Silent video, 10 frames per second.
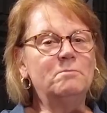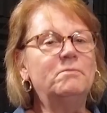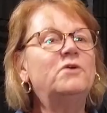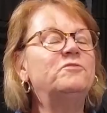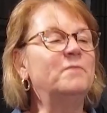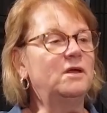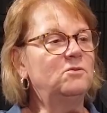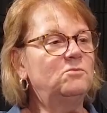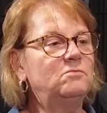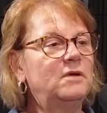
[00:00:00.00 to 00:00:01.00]
Movement.
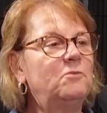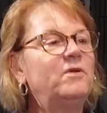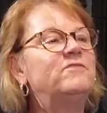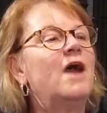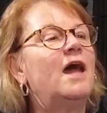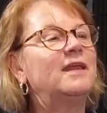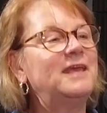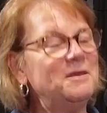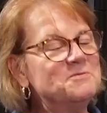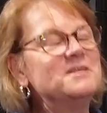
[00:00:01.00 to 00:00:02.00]
But we've got to
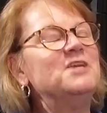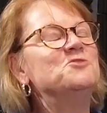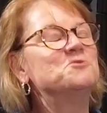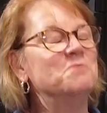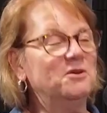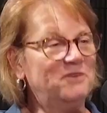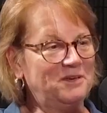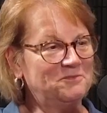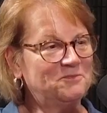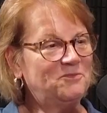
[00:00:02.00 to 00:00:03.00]
keep seniors moving.